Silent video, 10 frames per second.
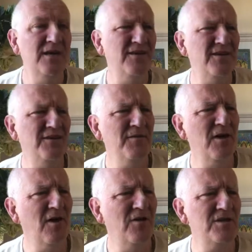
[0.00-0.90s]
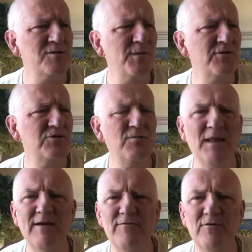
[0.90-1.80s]
that on the spiritual
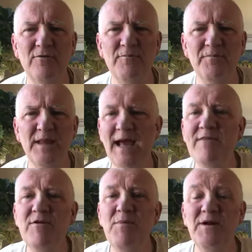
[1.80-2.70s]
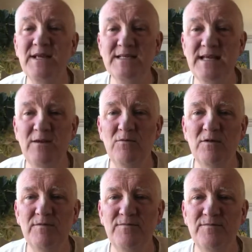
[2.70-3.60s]
platform everybody is
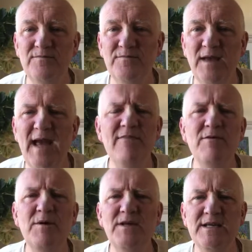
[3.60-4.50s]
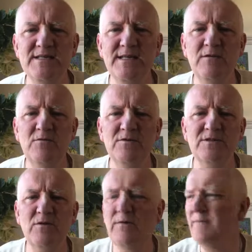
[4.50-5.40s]
equal. Everybody is equal.
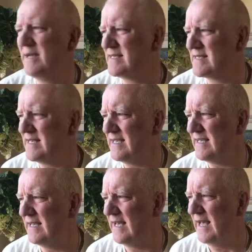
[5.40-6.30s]
So we may see